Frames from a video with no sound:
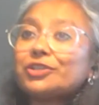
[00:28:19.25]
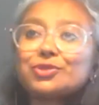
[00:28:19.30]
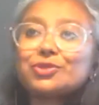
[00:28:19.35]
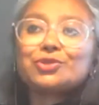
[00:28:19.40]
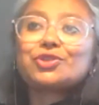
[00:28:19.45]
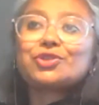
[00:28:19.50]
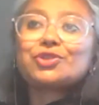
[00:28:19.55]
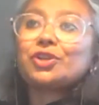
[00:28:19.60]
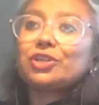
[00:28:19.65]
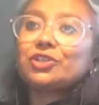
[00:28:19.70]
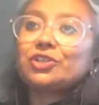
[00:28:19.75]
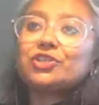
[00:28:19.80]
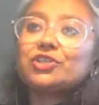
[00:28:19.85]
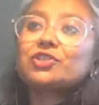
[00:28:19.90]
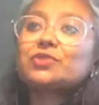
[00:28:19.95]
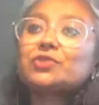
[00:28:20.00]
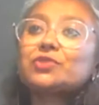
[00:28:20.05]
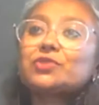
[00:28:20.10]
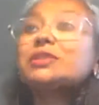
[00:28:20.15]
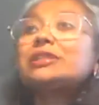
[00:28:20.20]

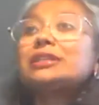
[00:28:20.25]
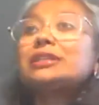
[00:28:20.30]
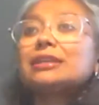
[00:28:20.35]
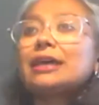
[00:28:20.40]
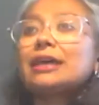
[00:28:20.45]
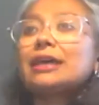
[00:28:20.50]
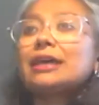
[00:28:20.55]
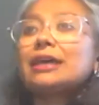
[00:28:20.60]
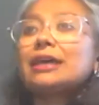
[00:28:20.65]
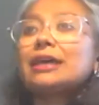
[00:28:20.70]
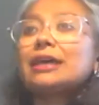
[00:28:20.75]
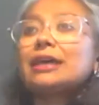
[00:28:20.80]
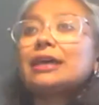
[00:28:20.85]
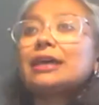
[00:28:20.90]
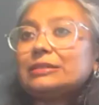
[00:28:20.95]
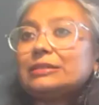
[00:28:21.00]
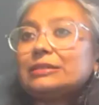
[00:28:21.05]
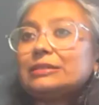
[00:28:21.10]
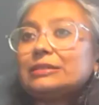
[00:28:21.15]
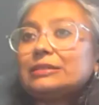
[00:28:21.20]
sociologist within
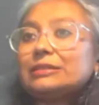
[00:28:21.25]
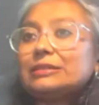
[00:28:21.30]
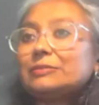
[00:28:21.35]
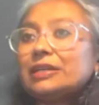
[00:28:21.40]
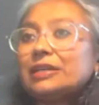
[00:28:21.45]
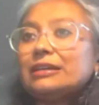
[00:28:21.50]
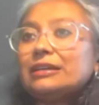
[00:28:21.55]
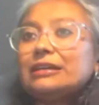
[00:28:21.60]
academia.